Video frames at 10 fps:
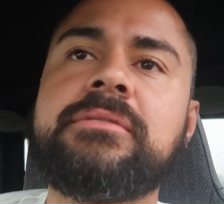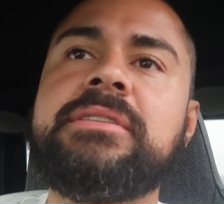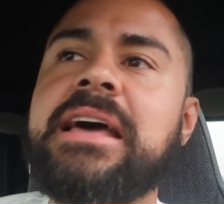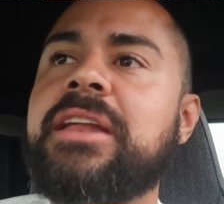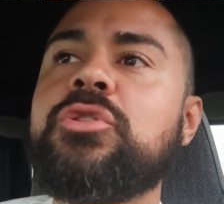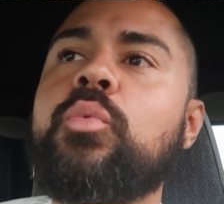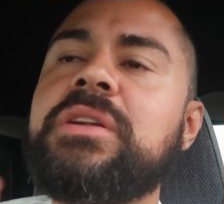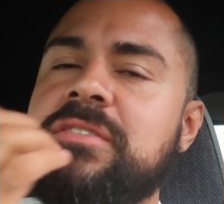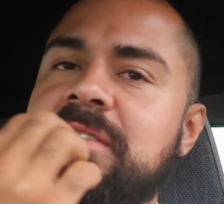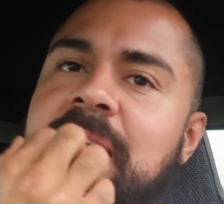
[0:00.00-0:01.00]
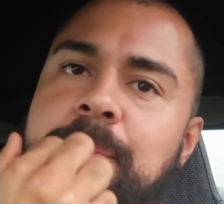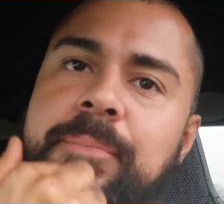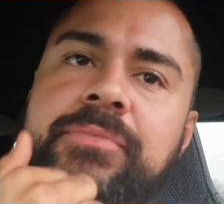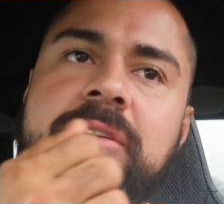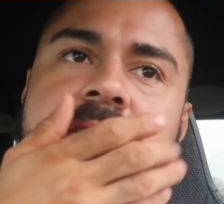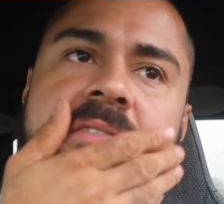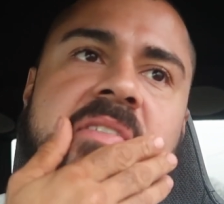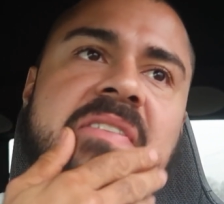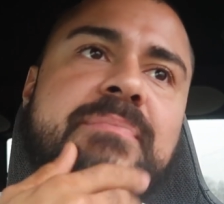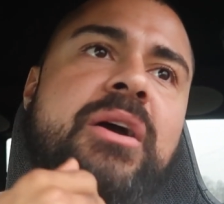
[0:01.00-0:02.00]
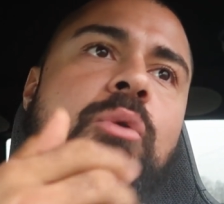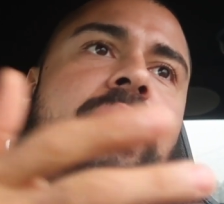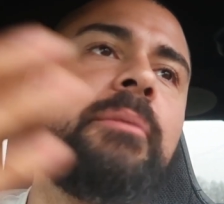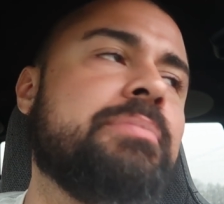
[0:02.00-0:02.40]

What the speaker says: Not in the wintertime, because marijuana